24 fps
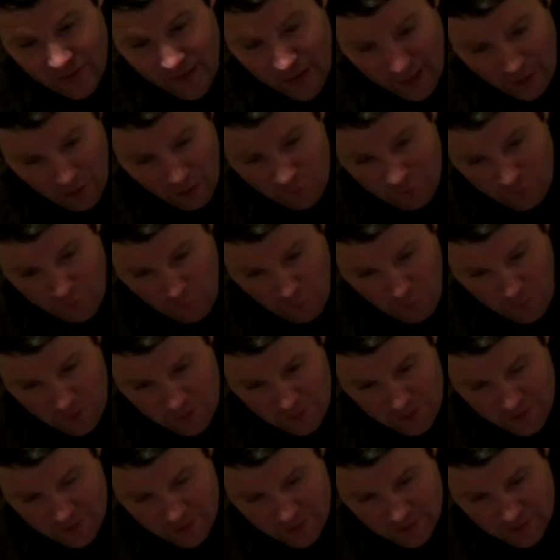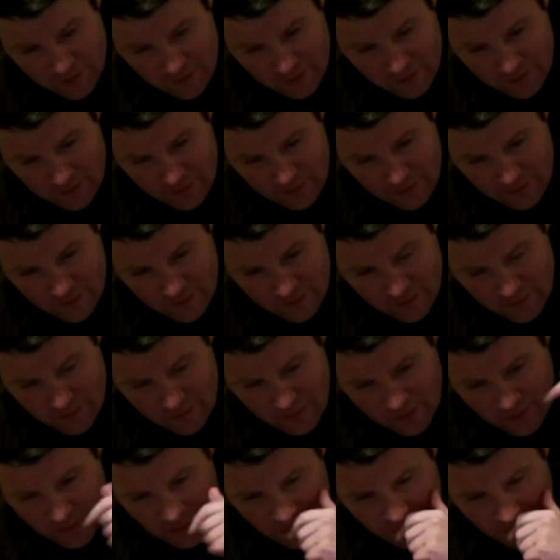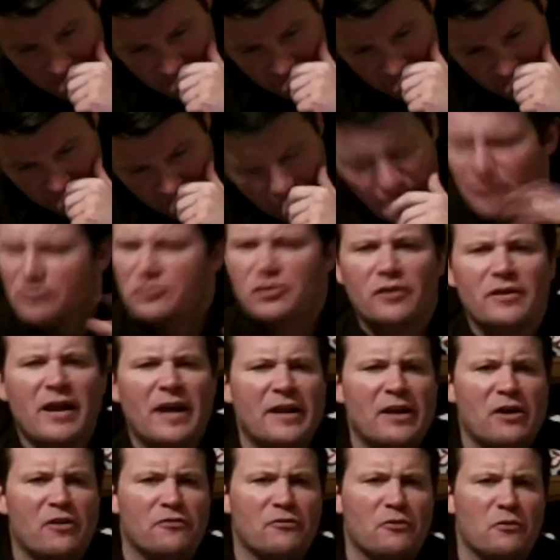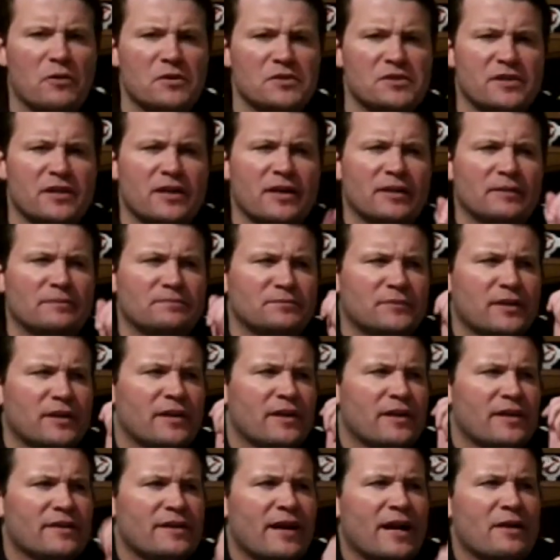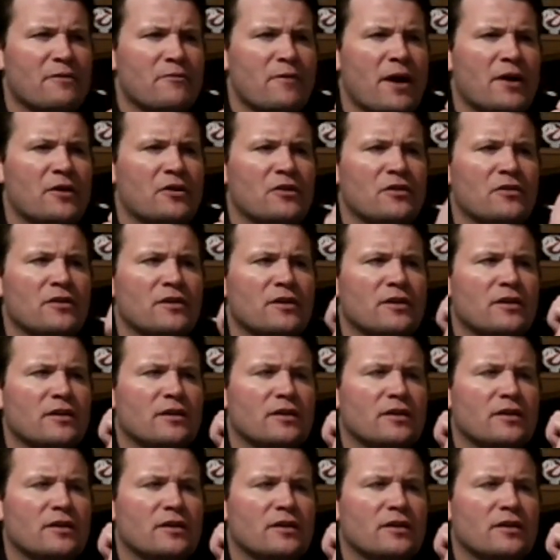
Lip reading: Air Force, I'm sorry, not Air Force, Knight Rider,